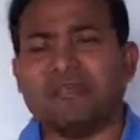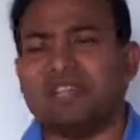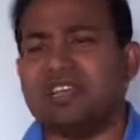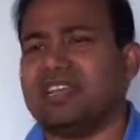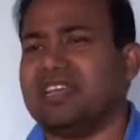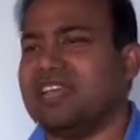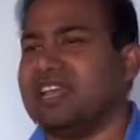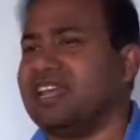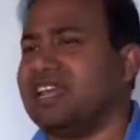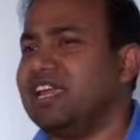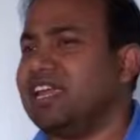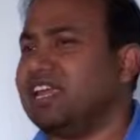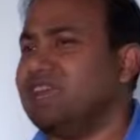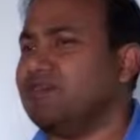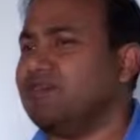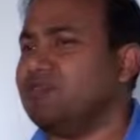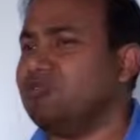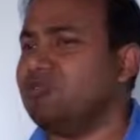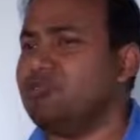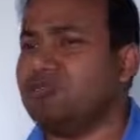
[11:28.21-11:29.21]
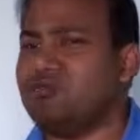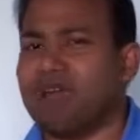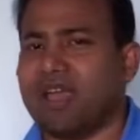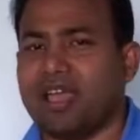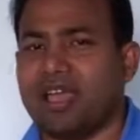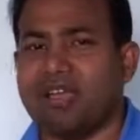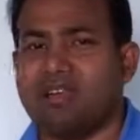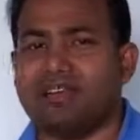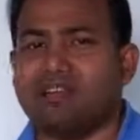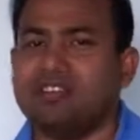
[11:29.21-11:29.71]
it can get damaged with
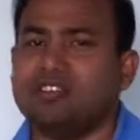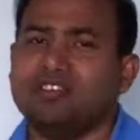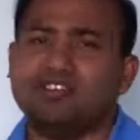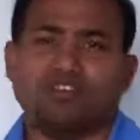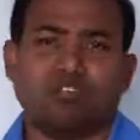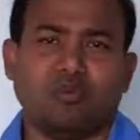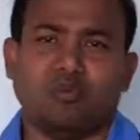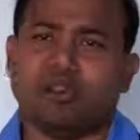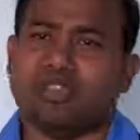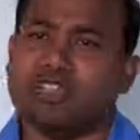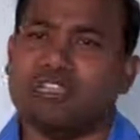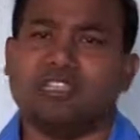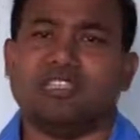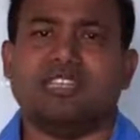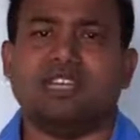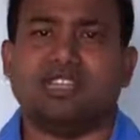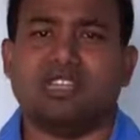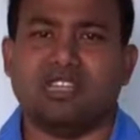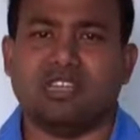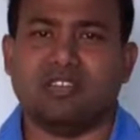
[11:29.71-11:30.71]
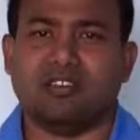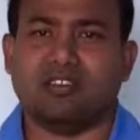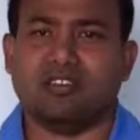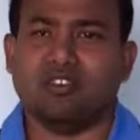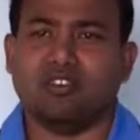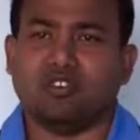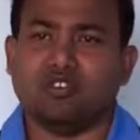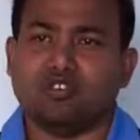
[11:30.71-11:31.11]
fire. So many things are there.